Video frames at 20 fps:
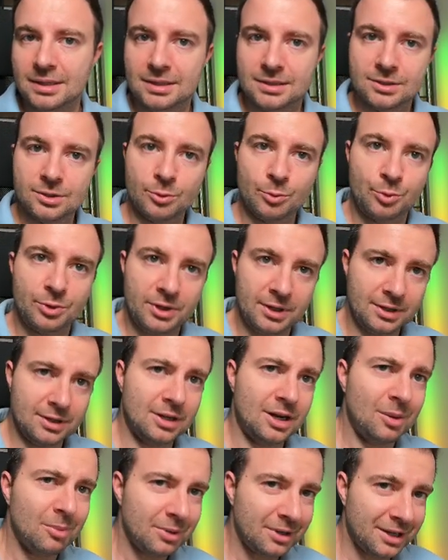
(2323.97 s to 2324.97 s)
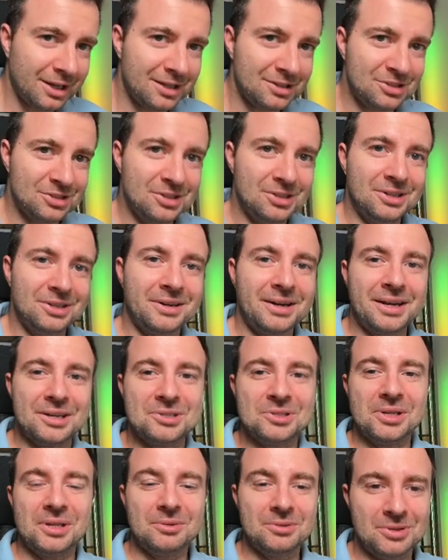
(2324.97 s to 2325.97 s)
So pretty complicated here, actually.